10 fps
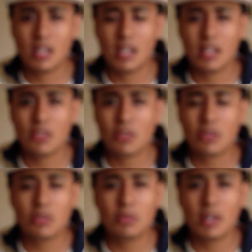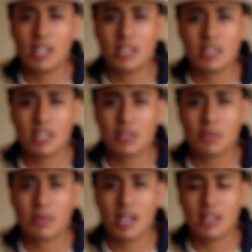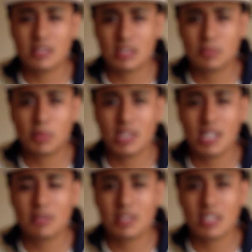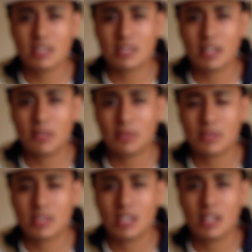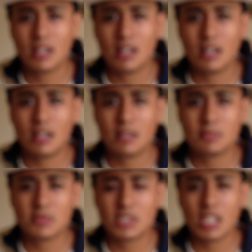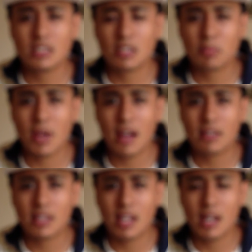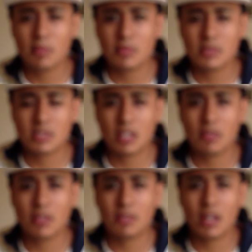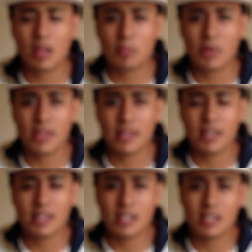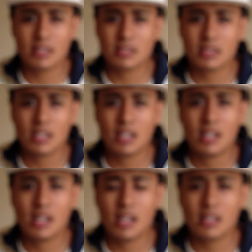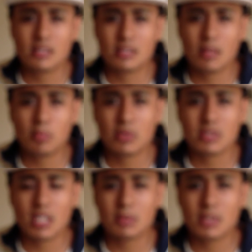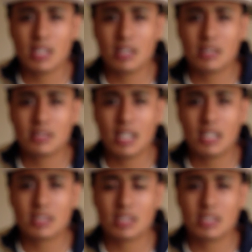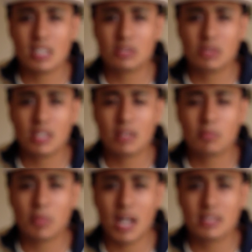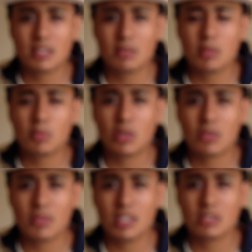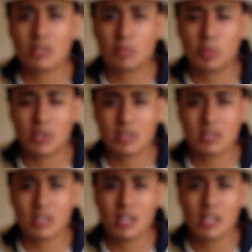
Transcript: And you could do anything you want. Just believe in yourself, change your paradigm, self-develop within, and it's simple steps that you could take, such as reading positive and motivational books,